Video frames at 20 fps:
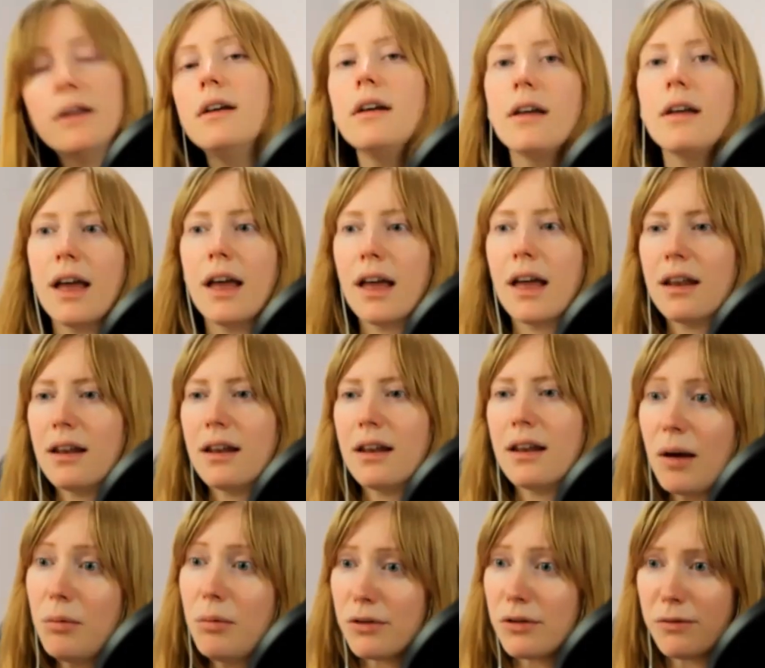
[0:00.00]
And I
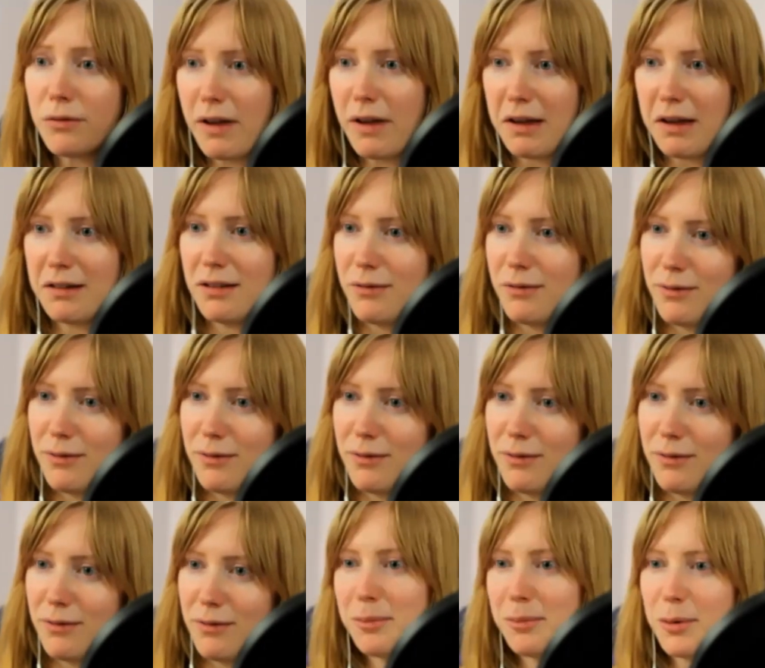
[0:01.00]
was a fan of, of
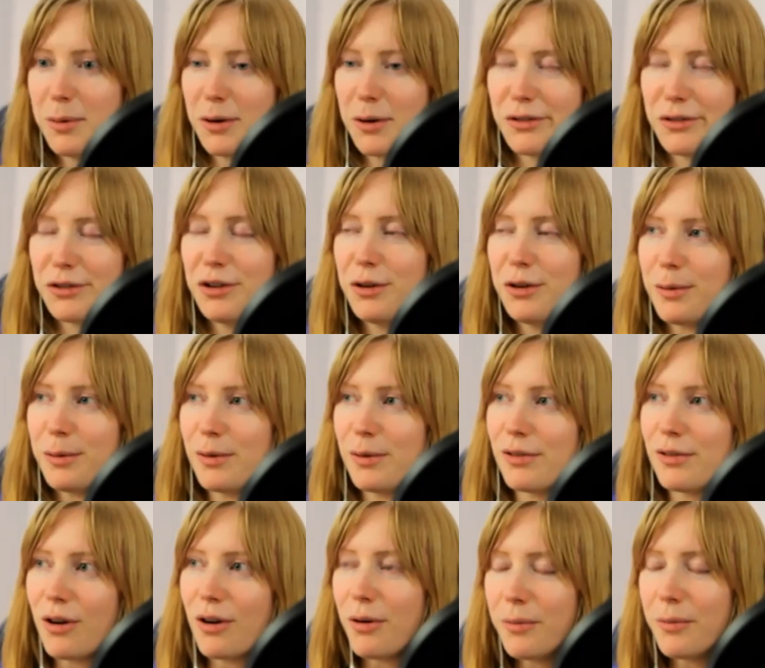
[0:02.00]
his books too.
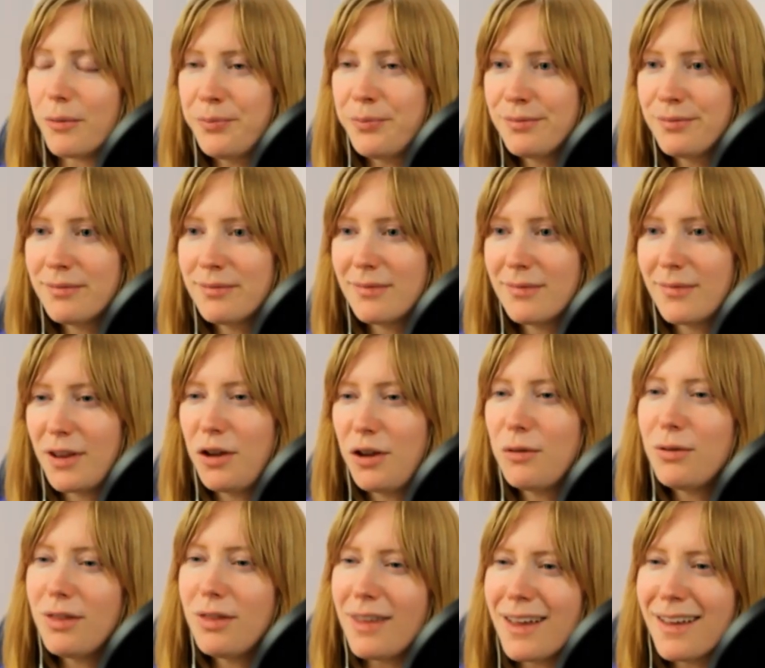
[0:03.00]
So
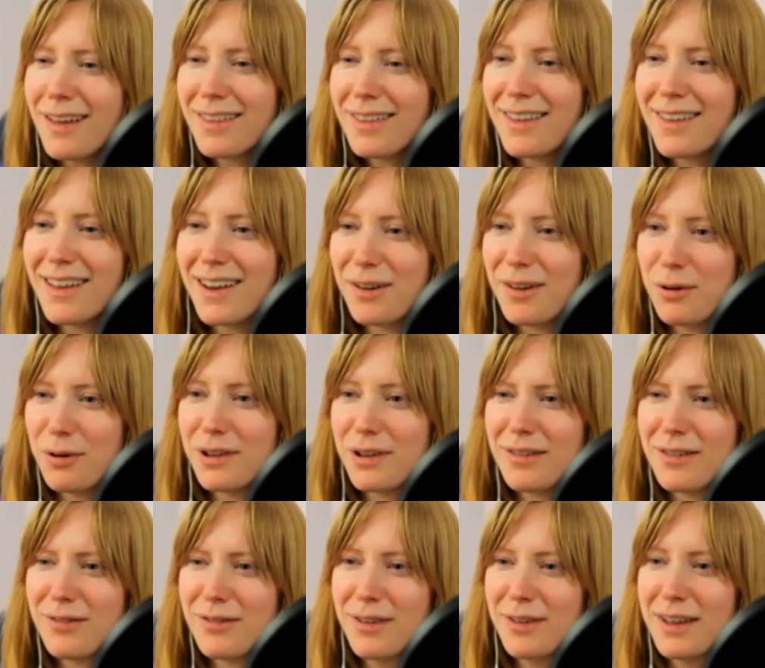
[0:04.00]
you'd think that I would
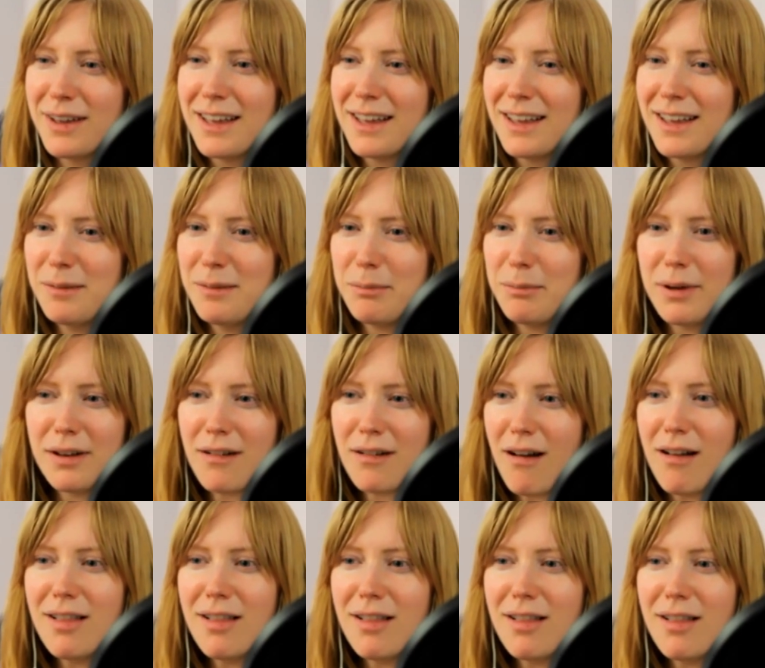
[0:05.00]
have been
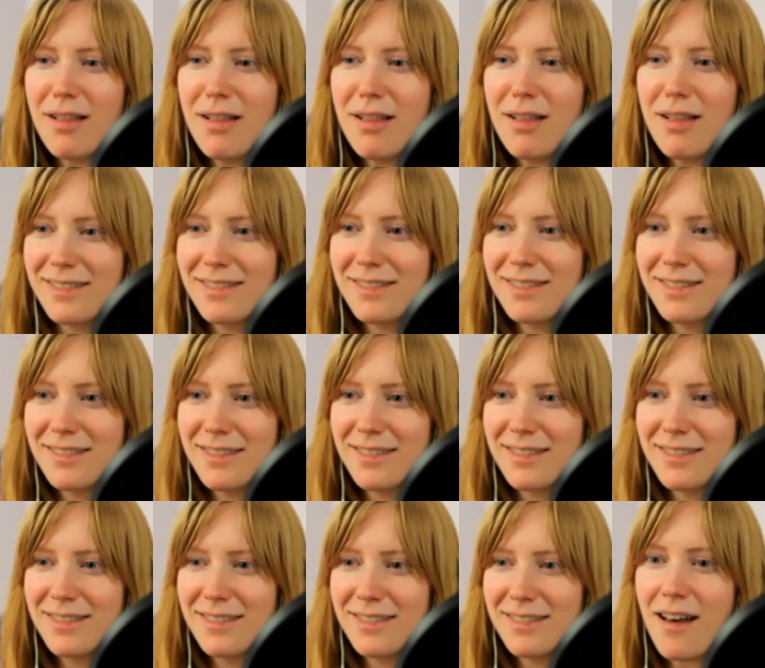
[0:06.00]
all
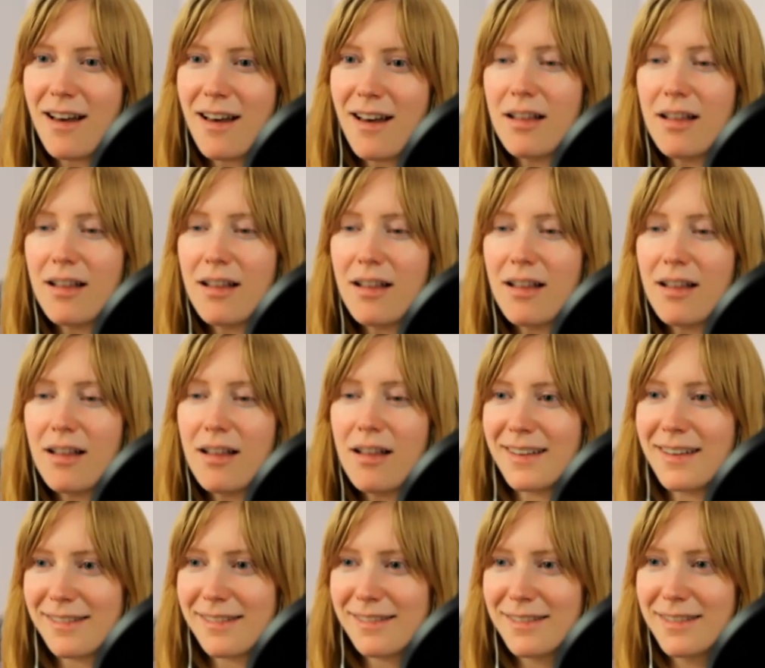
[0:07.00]
all on
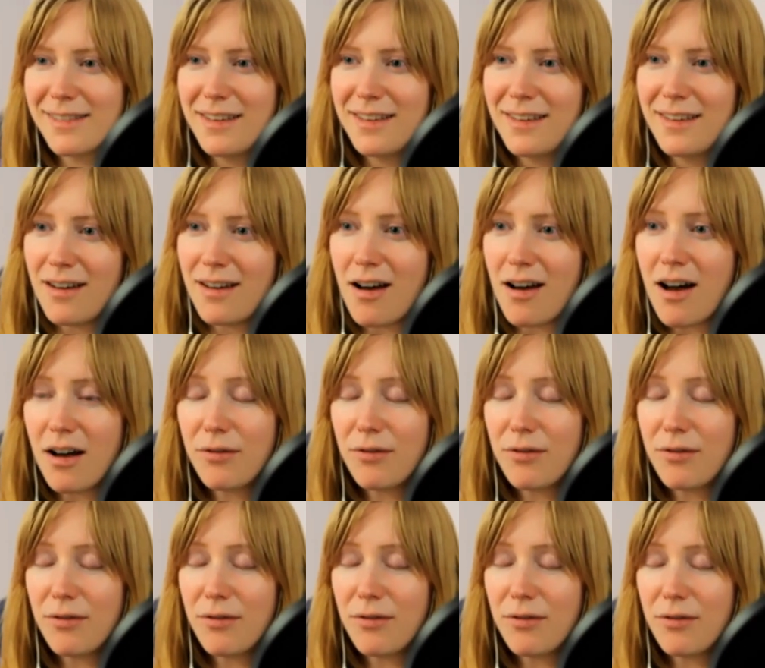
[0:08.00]
this
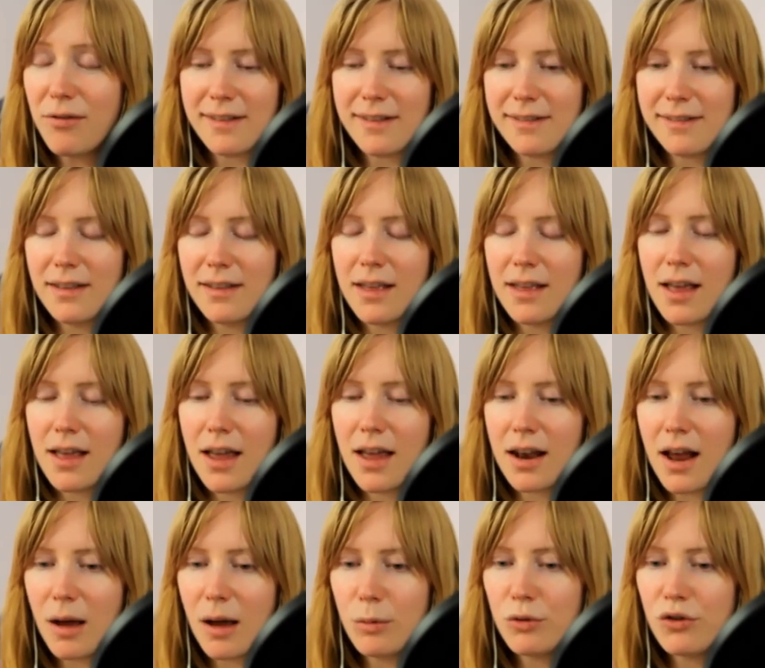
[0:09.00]
offer of his. And
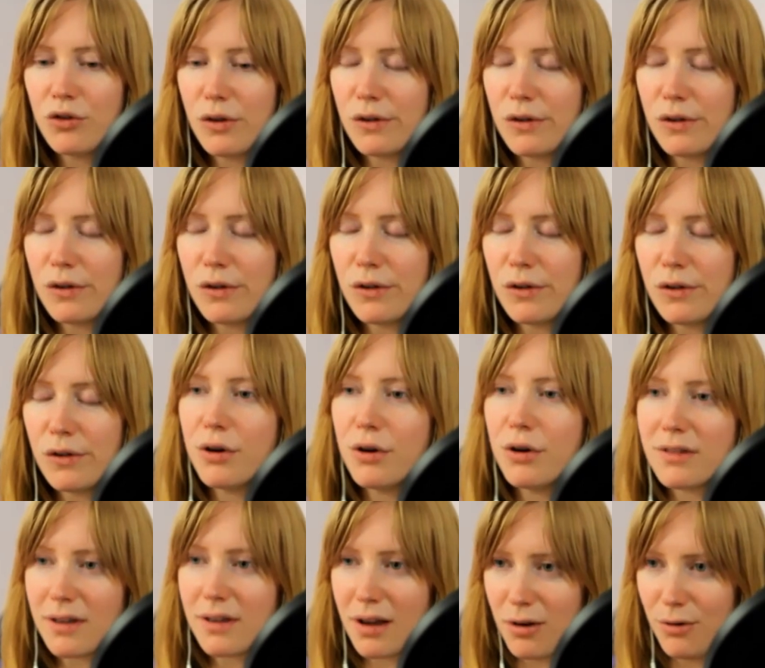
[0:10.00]
I was just so
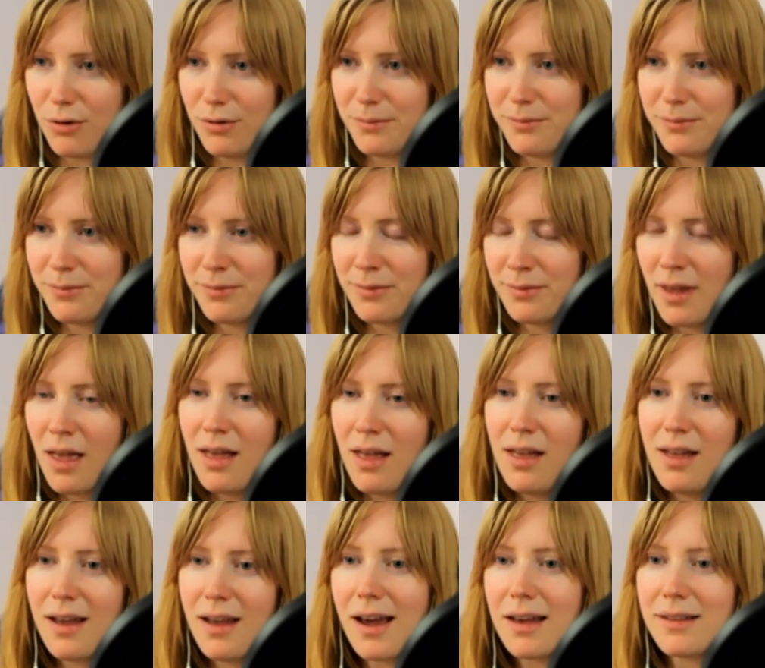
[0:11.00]
burnt out
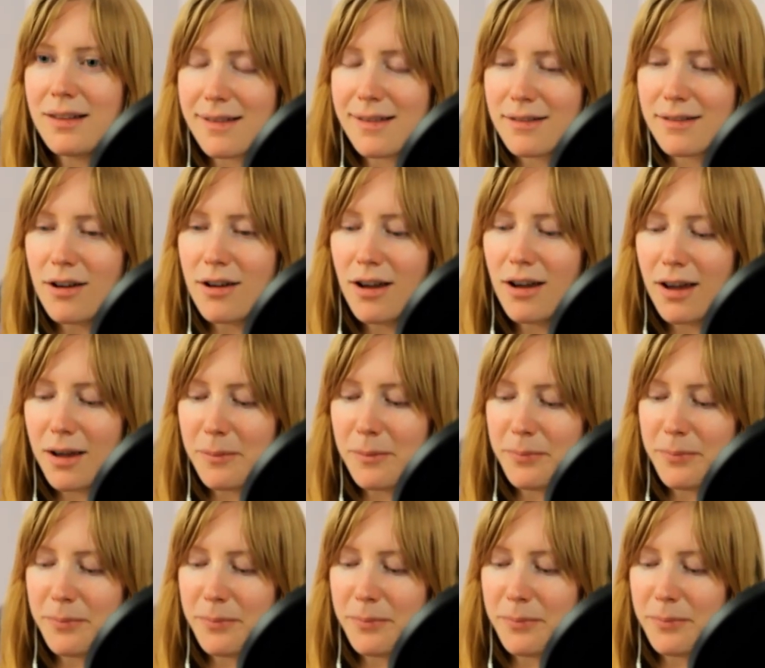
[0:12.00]
at this
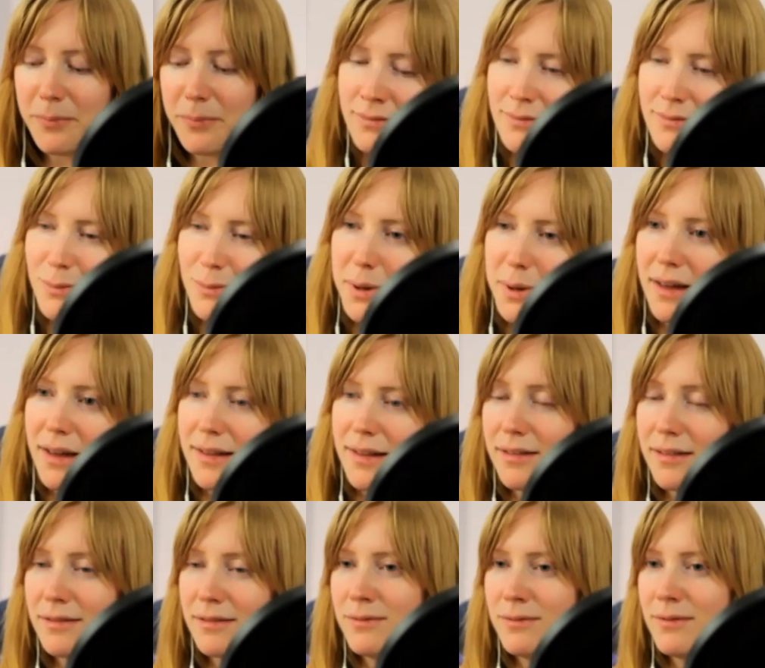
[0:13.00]
time
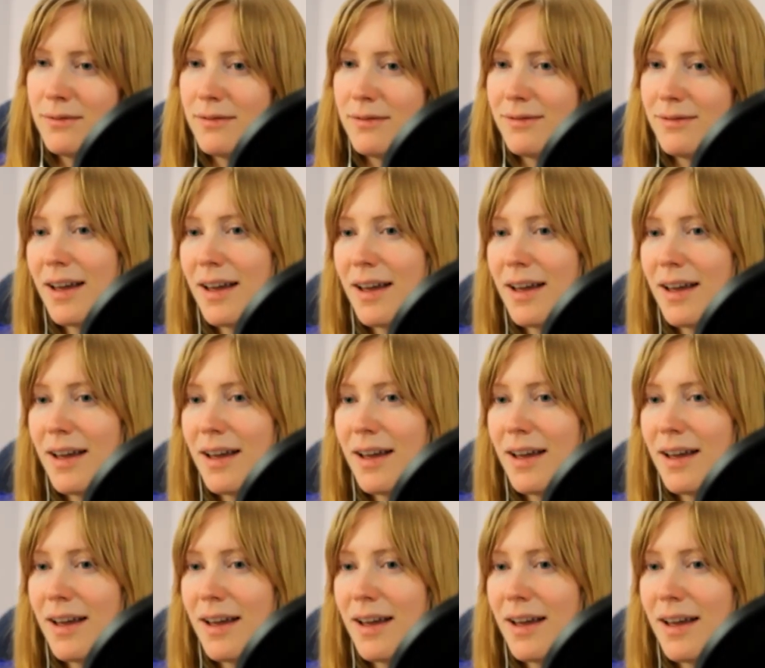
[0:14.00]
because 5,000
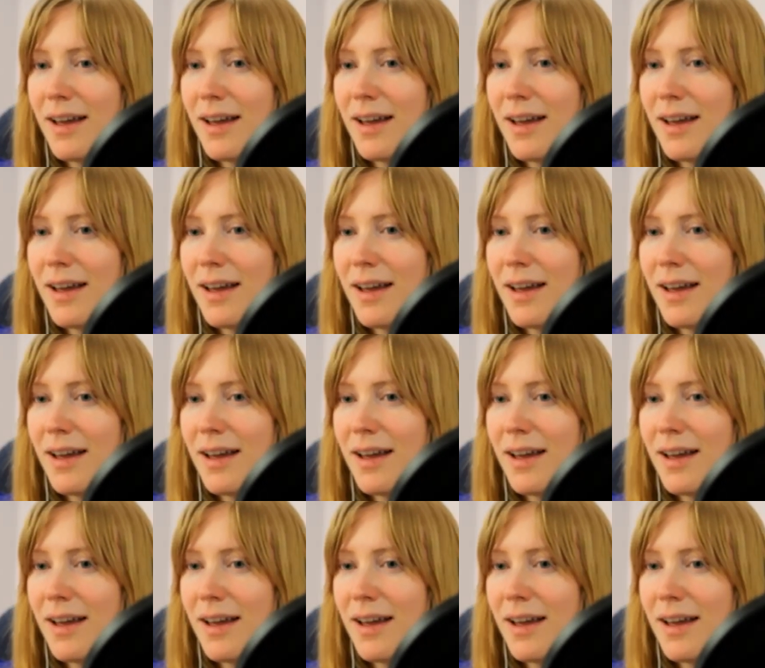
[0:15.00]
book sales is